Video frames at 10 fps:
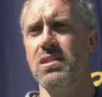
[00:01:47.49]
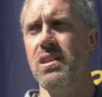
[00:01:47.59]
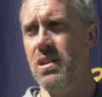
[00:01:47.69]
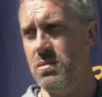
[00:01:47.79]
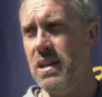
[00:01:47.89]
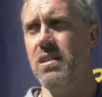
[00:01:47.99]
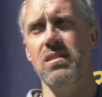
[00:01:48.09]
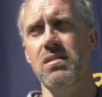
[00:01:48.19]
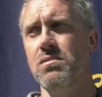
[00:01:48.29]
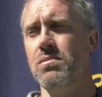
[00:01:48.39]
and he comes out here
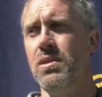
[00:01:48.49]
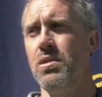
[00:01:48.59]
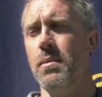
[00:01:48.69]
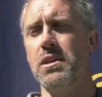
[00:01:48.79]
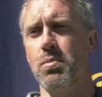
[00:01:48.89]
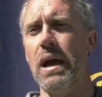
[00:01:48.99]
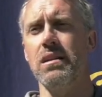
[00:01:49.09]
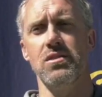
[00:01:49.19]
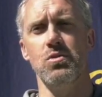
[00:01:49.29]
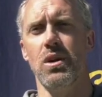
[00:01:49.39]
and you come out to
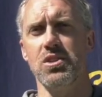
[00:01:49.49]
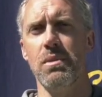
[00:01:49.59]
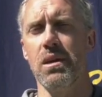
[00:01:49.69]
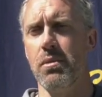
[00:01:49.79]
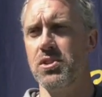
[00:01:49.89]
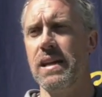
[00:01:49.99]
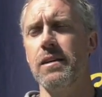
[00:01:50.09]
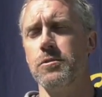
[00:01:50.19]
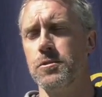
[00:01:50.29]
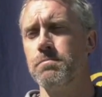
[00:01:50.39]
practice, you watch him make a bunch of
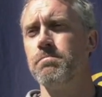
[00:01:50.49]
tackles.